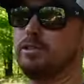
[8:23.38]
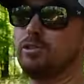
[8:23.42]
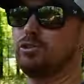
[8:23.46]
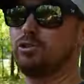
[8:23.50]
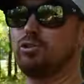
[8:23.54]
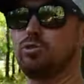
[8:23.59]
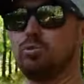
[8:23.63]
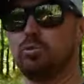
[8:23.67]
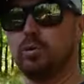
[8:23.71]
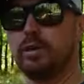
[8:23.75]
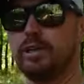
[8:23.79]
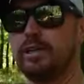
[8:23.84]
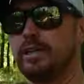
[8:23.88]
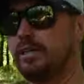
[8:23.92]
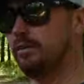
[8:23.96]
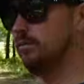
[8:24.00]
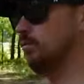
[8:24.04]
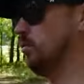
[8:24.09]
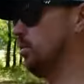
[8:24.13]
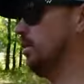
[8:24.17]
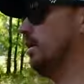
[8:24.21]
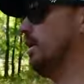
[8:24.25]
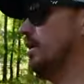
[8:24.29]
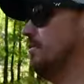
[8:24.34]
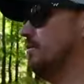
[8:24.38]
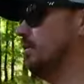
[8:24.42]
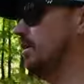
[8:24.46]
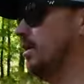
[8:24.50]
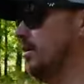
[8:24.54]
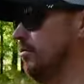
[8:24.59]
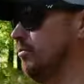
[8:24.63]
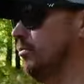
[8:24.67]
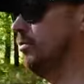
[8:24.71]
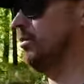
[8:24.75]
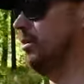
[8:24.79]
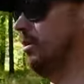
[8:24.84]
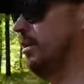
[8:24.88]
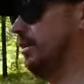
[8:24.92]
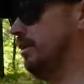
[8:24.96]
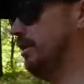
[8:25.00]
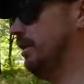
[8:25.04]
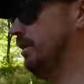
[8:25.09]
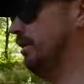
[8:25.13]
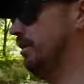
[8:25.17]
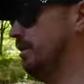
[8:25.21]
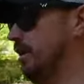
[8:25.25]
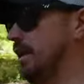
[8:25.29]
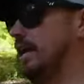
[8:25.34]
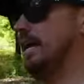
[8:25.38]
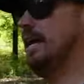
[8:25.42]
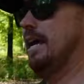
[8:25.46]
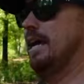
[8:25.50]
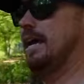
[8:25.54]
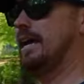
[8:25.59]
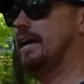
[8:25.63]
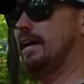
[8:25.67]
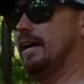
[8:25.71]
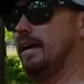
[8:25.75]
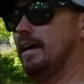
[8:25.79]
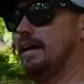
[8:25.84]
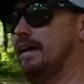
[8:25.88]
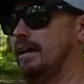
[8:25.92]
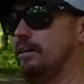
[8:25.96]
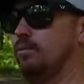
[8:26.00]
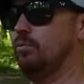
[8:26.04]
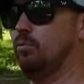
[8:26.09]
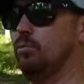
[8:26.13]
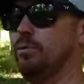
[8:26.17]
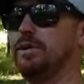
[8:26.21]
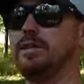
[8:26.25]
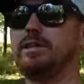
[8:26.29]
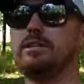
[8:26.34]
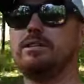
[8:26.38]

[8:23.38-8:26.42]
a swing. We're gonna have a lot of fun out here. And we